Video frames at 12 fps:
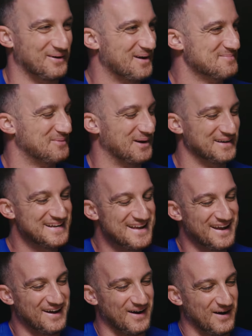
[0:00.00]
right?
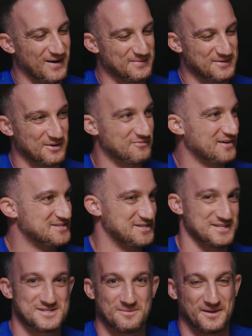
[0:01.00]
but um, you know, if I
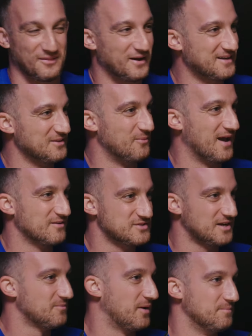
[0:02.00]
see something I like in the Mavs
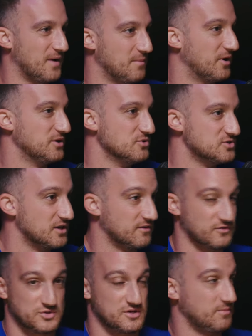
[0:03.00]
game, I, I might use it. If
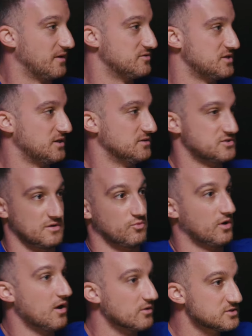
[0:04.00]
there's something I've seen
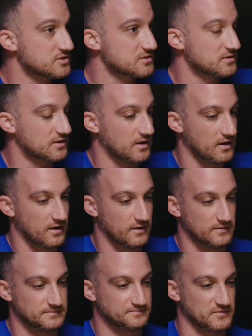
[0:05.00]
somewhere else,
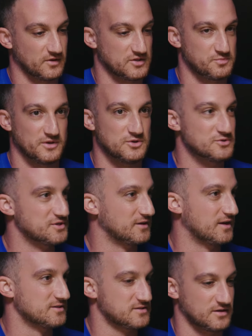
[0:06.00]
um, you know, it's been used
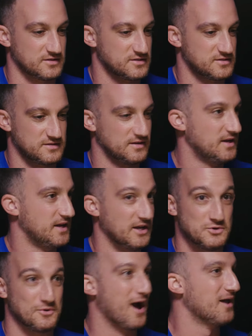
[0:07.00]
against us in
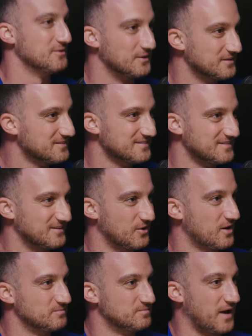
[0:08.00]
Uganda. You know,
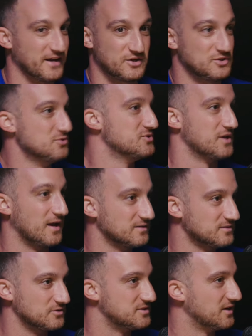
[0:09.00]
I, I, could use that,
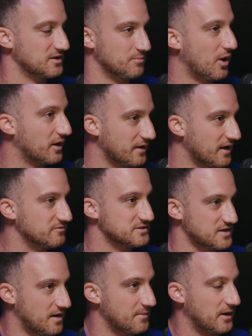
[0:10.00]
you know, to get a bucket out of a
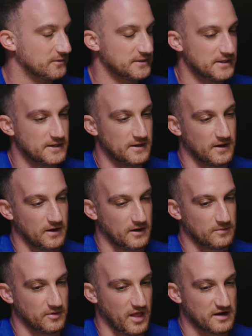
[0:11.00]
timeout.
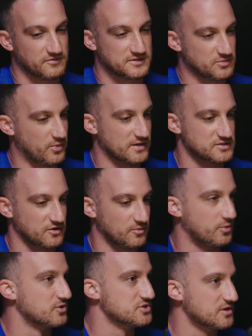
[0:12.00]
Um, a lot of it depends on our
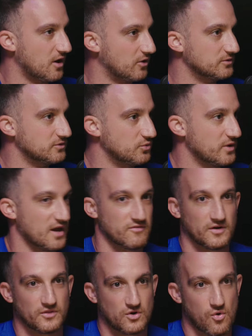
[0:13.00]
personnel and who we have
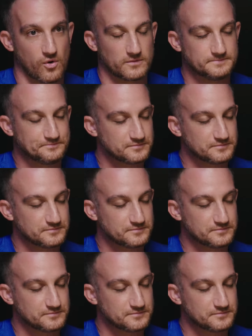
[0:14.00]
on the court.